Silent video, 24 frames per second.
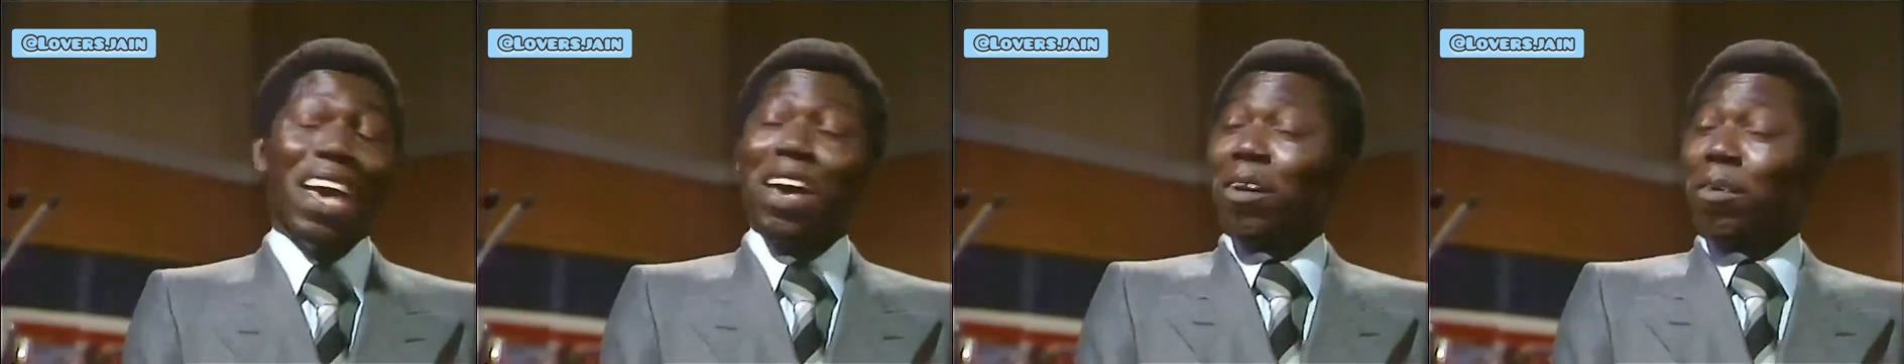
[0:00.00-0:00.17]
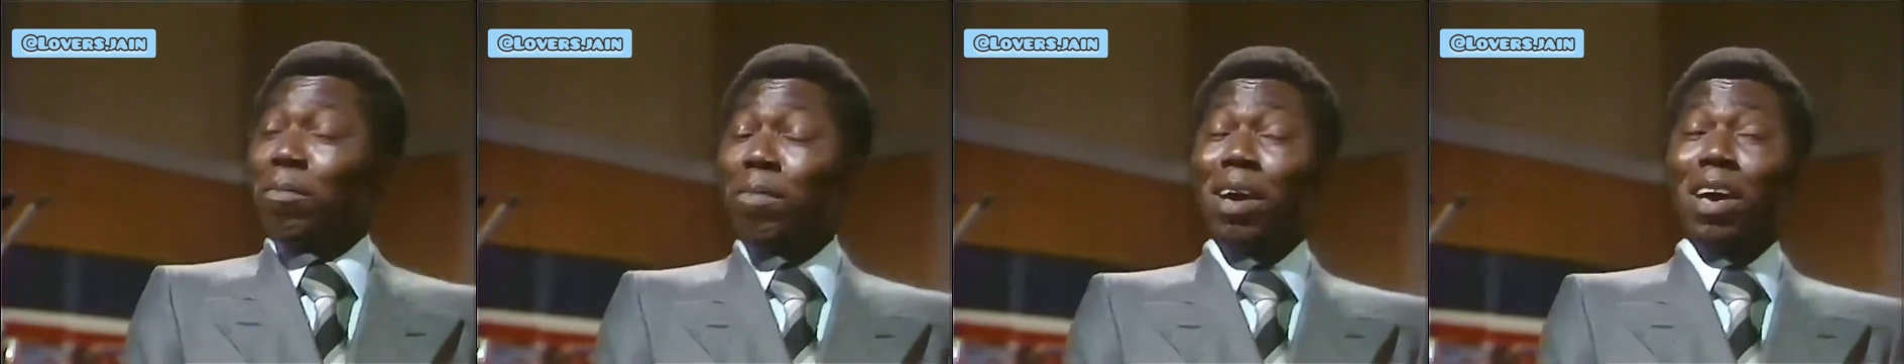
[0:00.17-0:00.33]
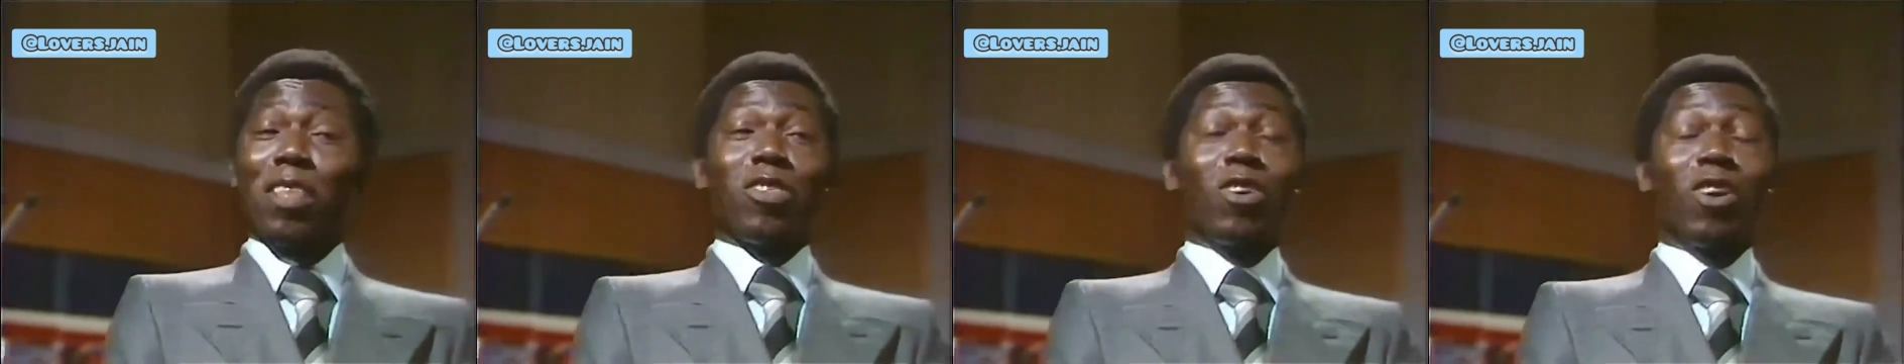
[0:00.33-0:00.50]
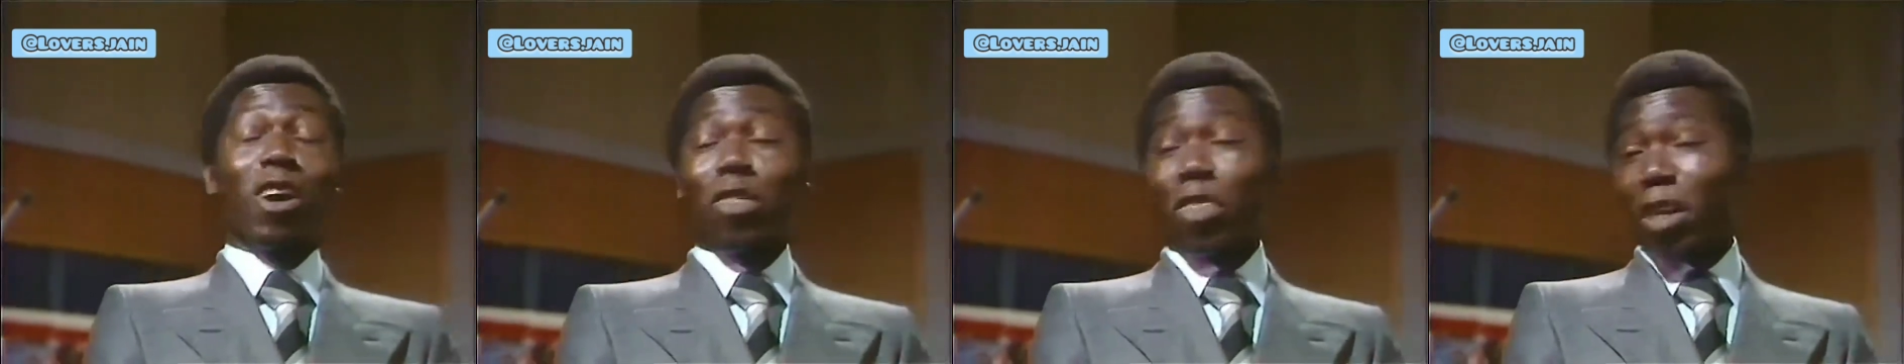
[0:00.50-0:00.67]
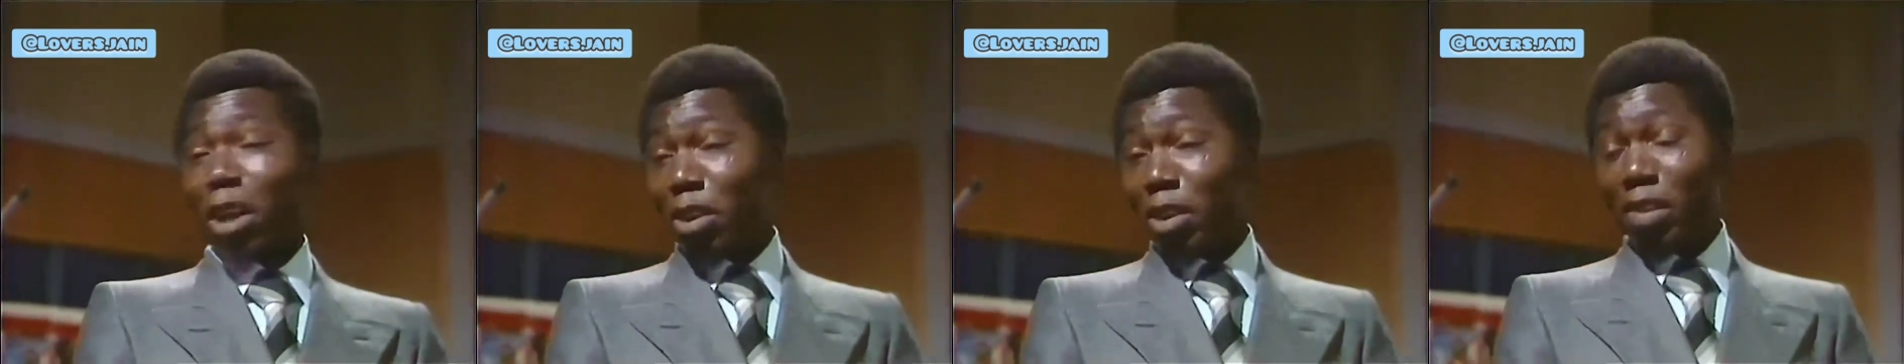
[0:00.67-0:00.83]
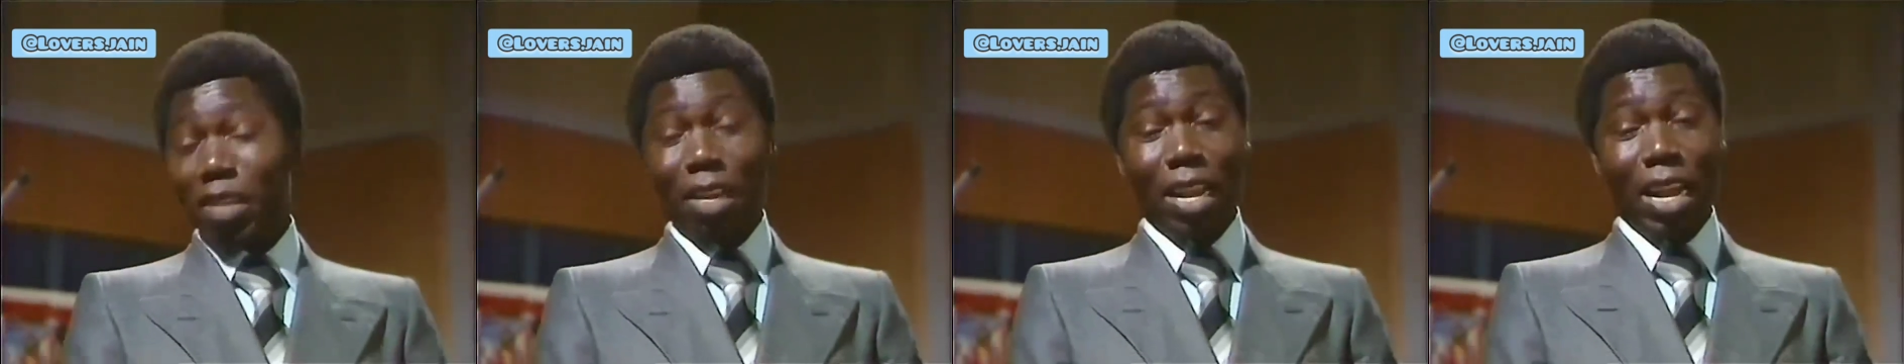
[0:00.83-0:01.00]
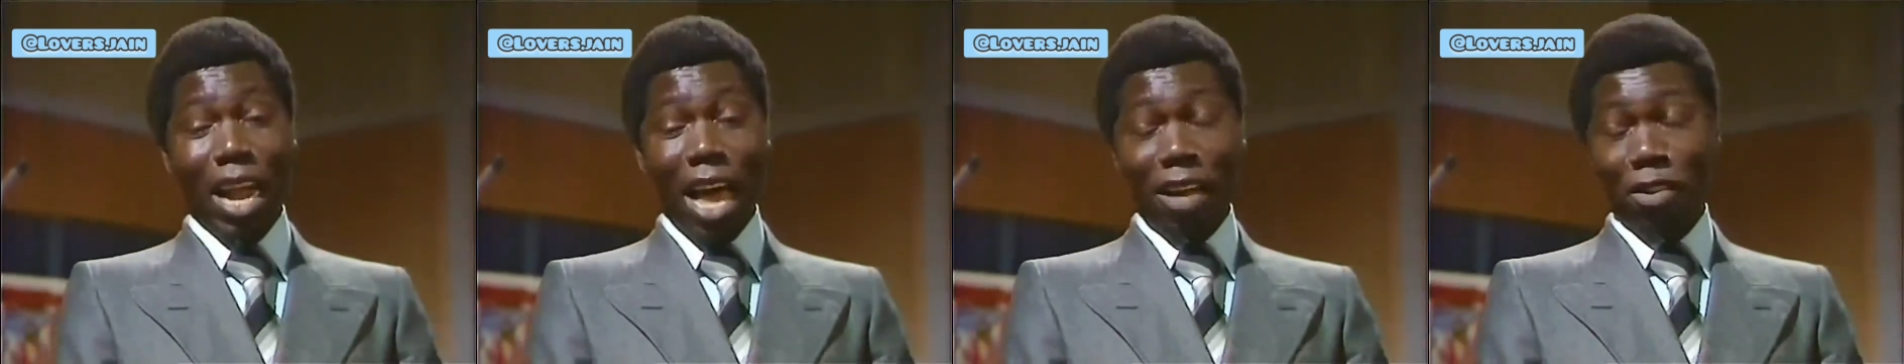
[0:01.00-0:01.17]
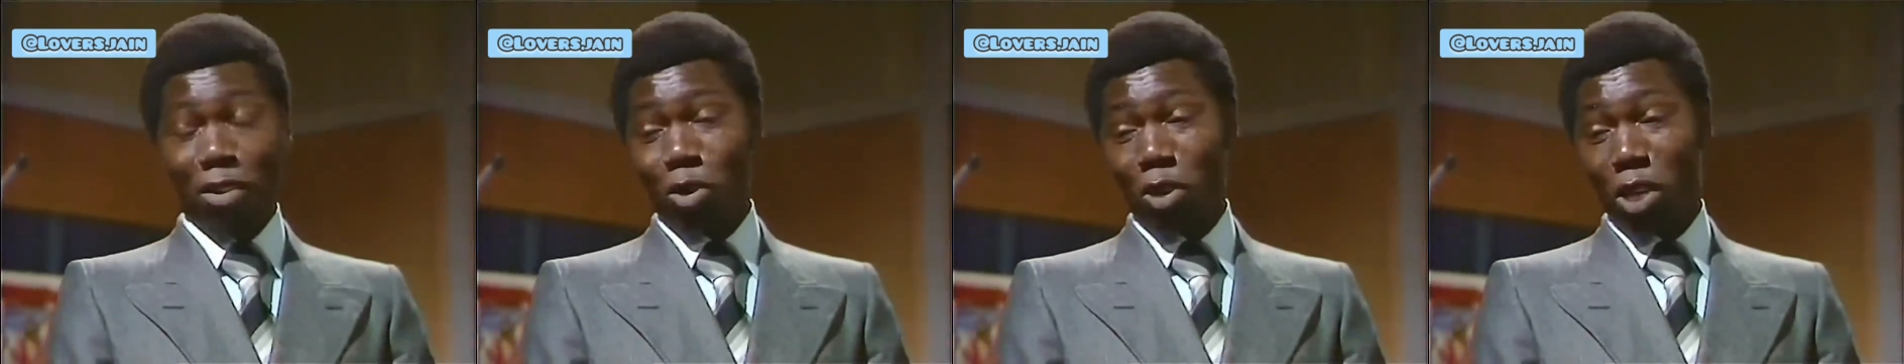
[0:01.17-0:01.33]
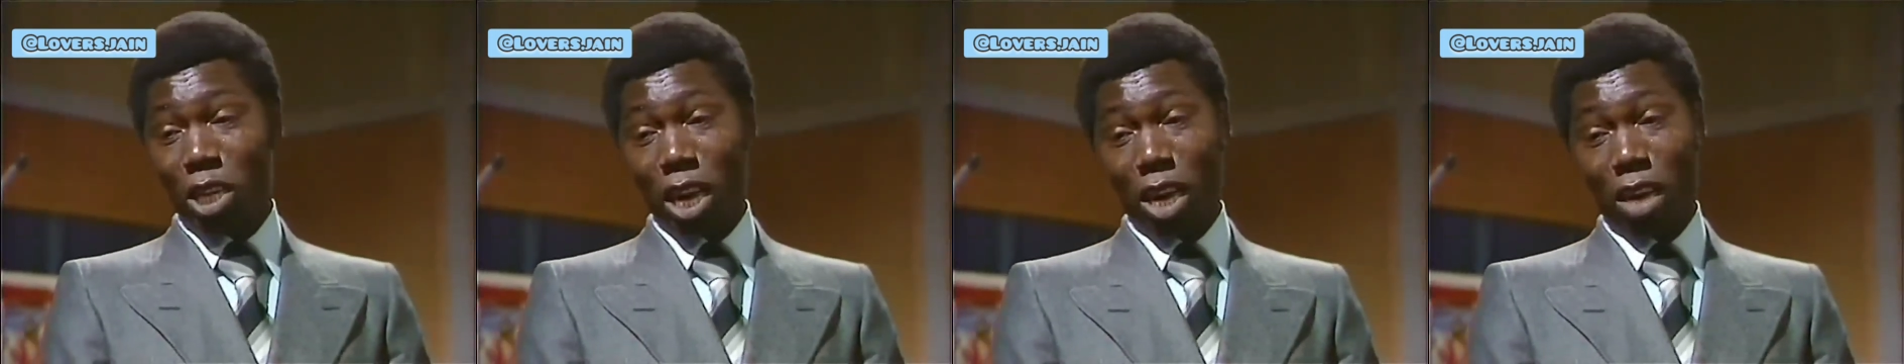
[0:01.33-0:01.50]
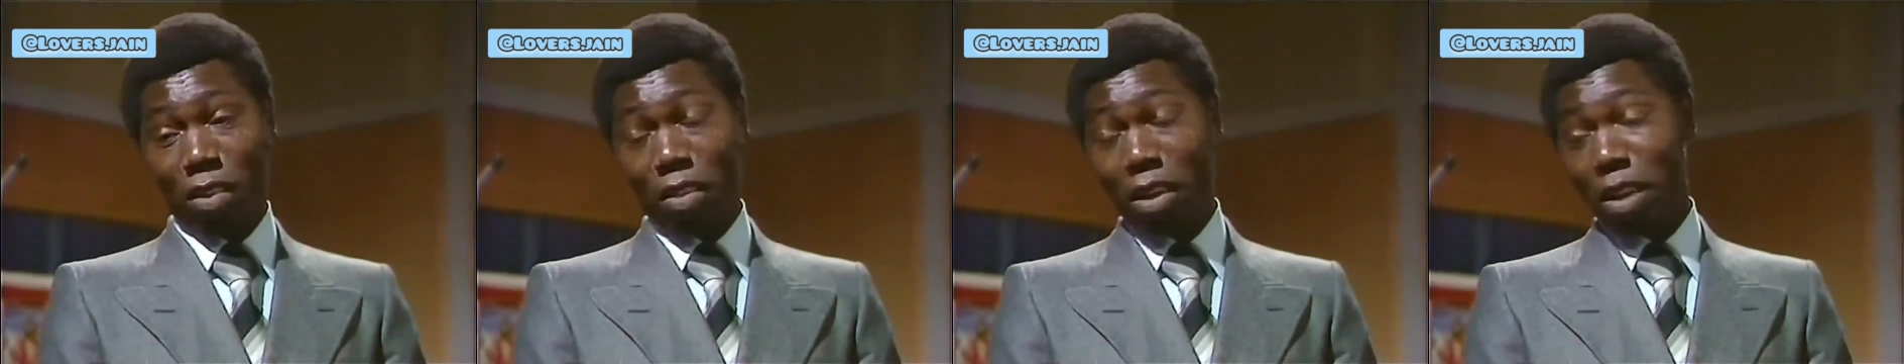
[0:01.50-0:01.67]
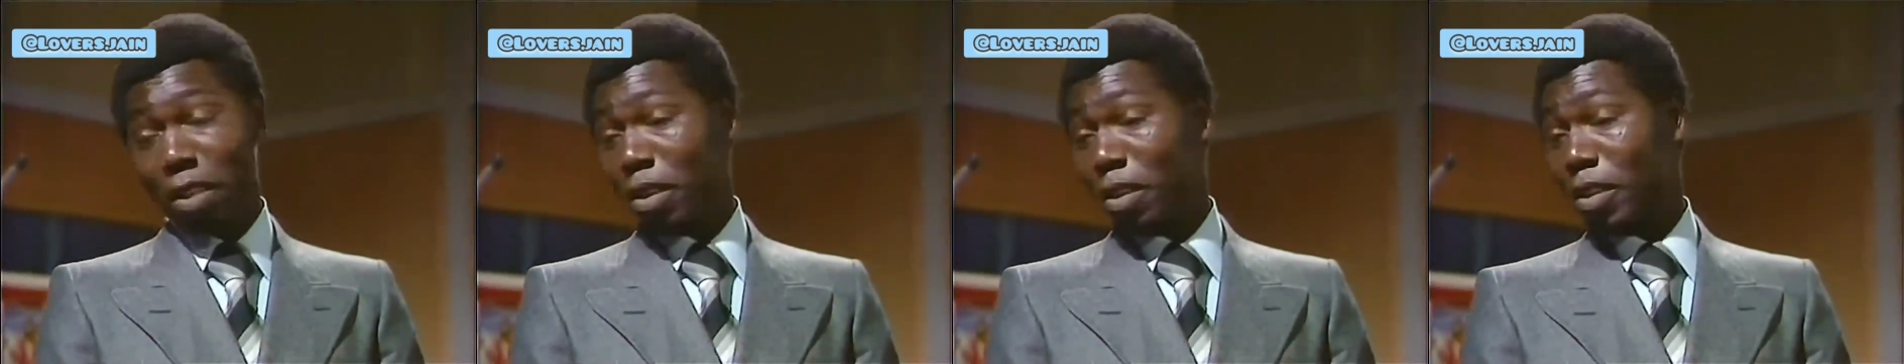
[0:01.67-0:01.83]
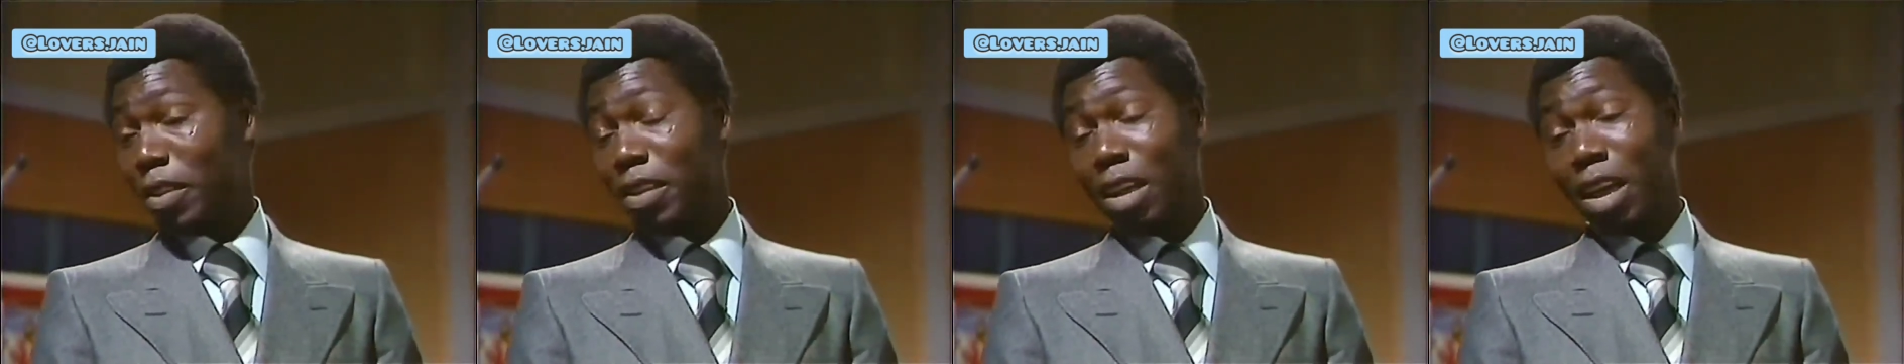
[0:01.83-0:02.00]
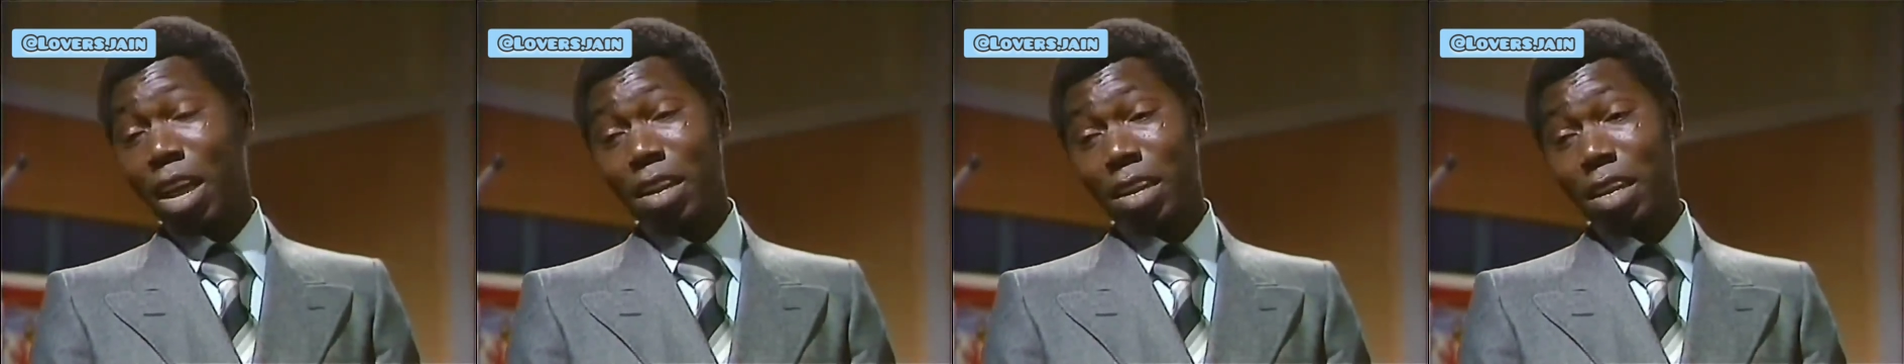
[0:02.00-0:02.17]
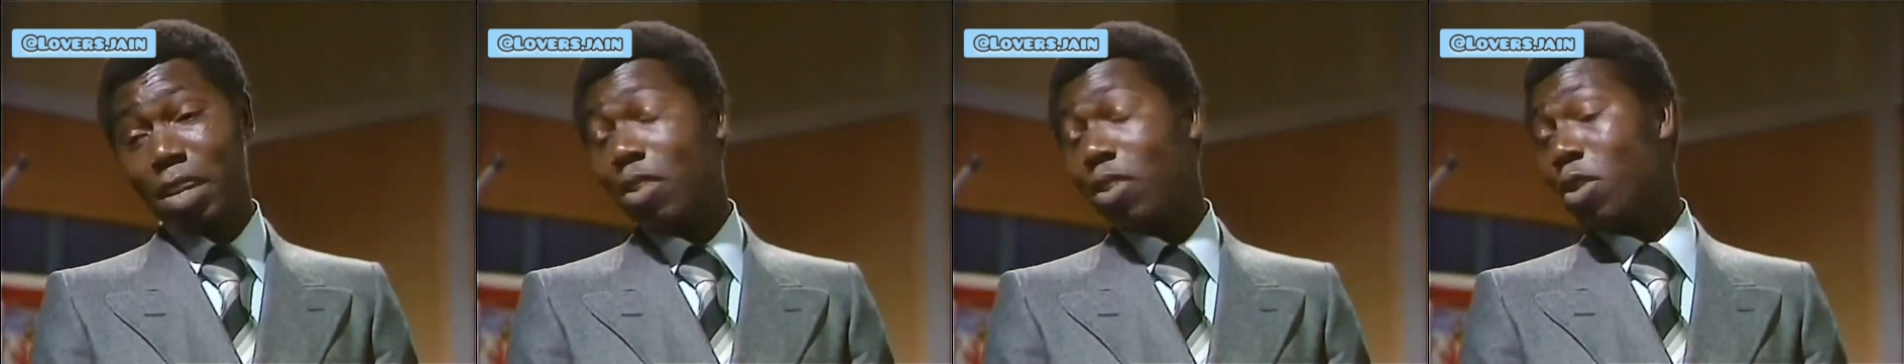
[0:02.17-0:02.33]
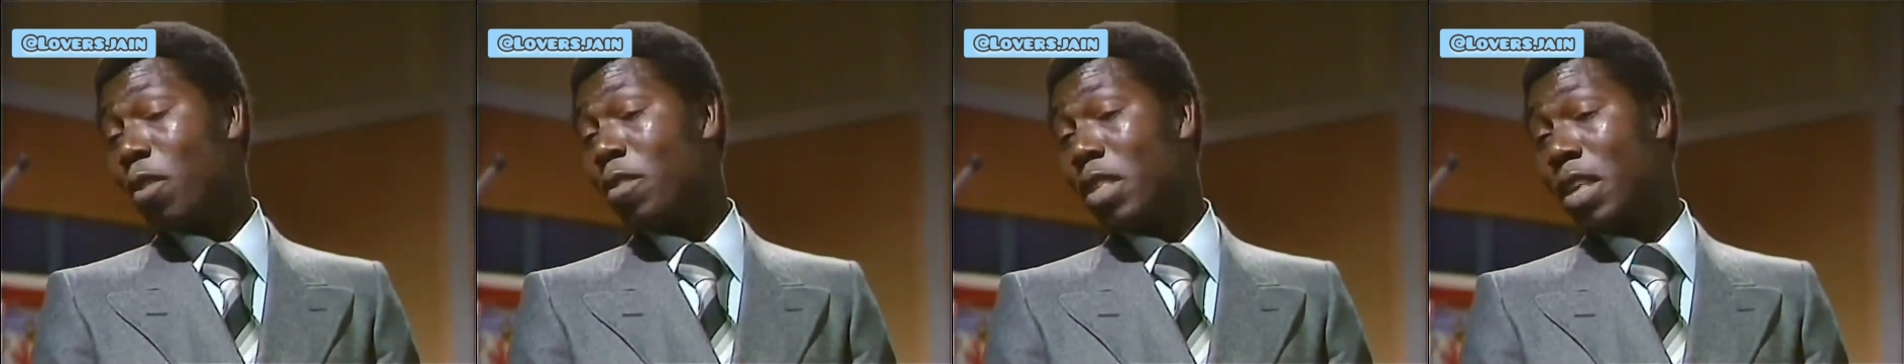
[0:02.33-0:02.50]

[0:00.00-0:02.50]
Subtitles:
But the authority likes to check that the standards